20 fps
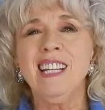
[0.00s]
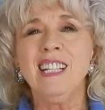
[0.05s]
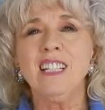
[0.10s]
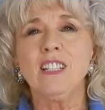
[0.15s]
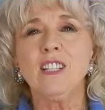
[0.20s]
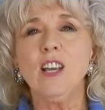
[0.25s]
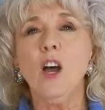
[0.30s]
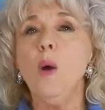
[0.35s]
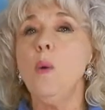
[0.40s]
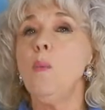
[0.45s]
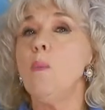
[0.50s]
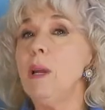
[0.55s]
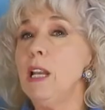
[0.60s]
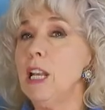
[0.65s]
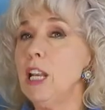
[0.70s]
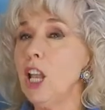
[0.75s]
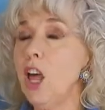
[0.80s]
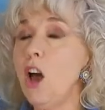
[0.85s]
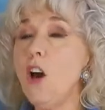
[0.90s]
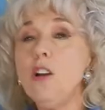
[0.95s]
So
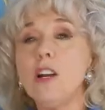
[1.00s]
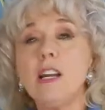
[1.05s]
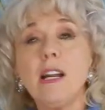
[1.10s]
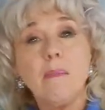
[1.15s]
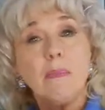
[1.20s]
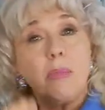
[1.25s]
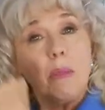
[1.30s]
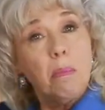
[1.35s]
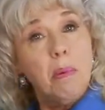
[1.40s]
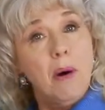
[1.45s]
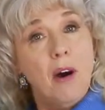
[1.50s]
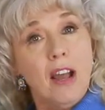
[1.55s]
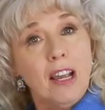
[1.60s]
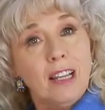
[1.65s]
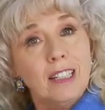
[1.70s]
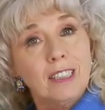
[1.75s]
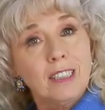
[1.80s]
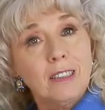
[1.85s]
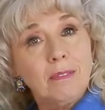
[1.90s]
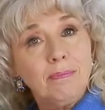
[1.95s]
we loaded up the
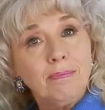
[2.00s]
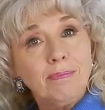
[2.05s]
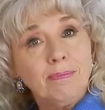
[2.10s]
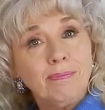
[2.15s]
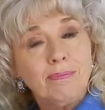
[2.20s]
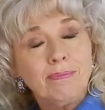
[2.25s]
bikes,